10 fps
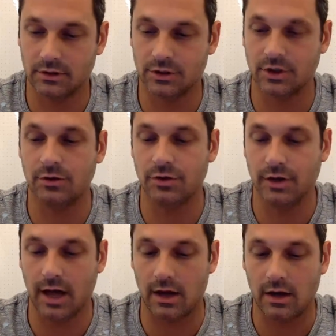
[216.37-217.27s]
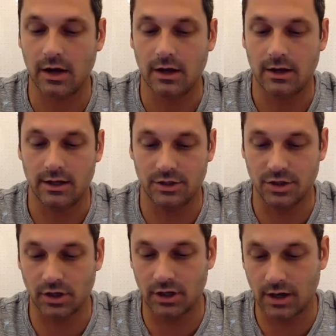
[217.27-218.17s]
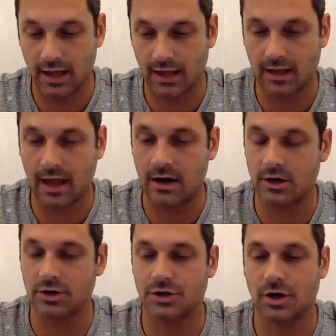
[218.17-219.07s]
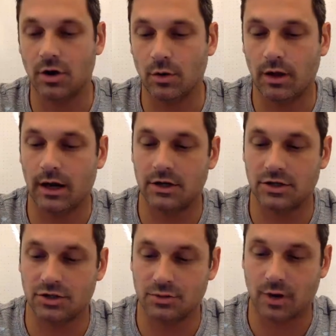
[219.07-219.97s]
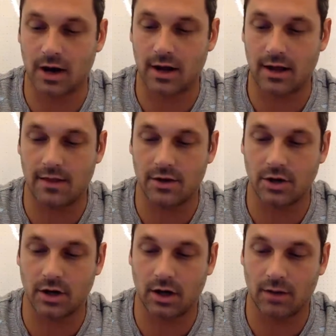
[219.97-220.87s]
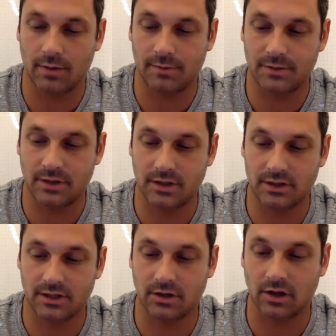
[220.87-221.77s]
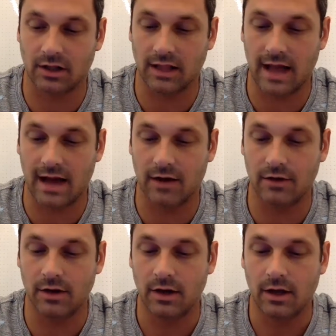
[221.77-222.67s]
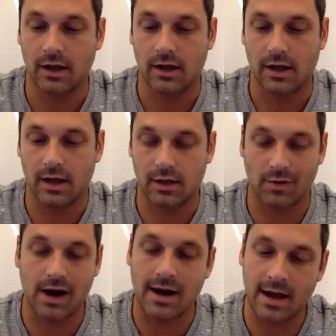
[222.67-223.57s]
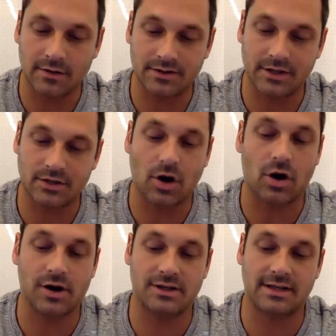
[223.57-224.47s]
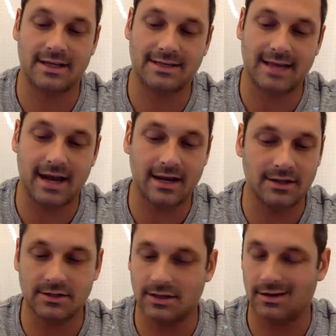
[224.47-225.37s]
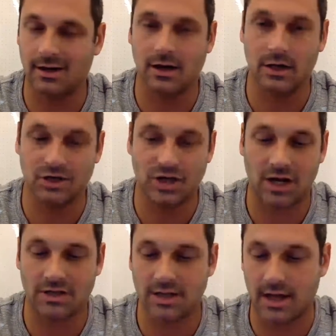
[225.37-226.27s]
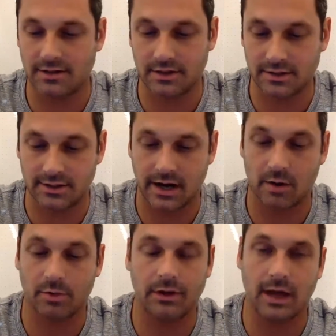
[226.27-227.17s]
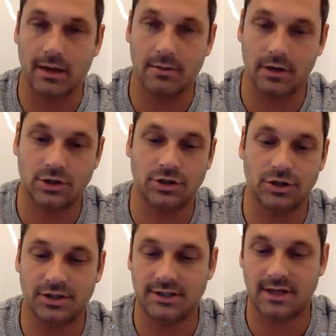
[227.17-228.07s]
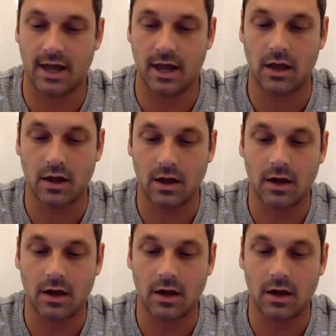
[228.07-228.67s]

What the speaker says: shown you yet, is you're going to edit your show, get it just right, and then you're going to come up to this little cloud. And right now it says RSS settings. I'm going to change that. That's a terrible name. It should say